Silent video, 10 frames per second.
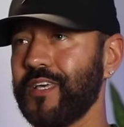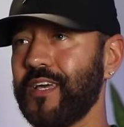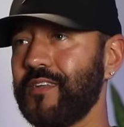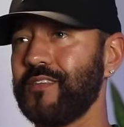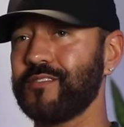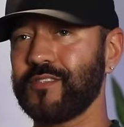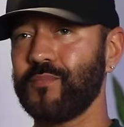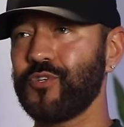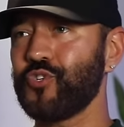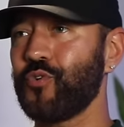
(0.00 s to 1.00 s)
Again, it's
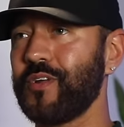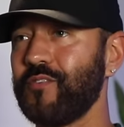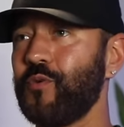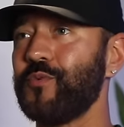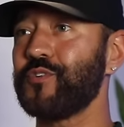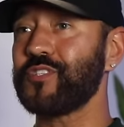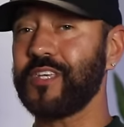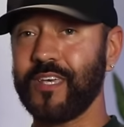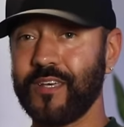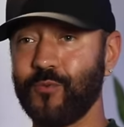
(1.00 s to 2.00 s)
the majority of what we're
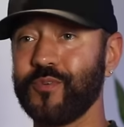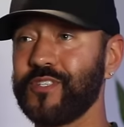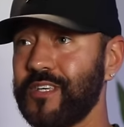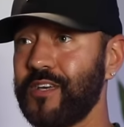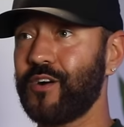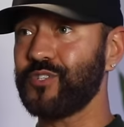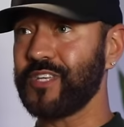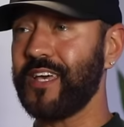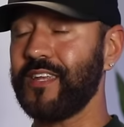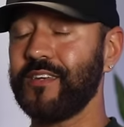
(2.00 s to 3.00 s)
seeing when we see our
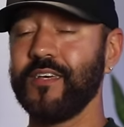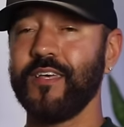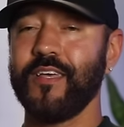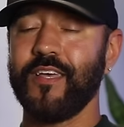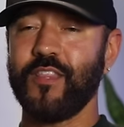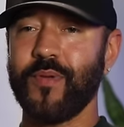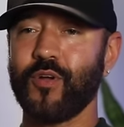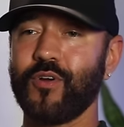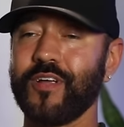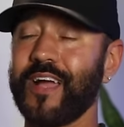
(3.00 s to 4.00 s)
skin in the
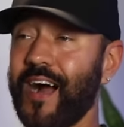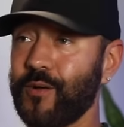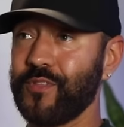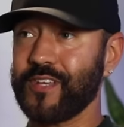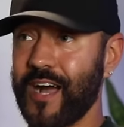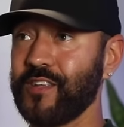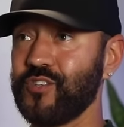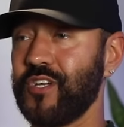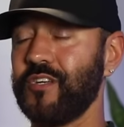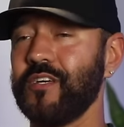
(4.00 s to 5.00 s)
mirror and co with
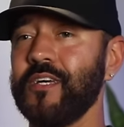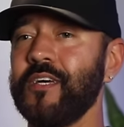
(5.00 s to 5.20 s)
collagen.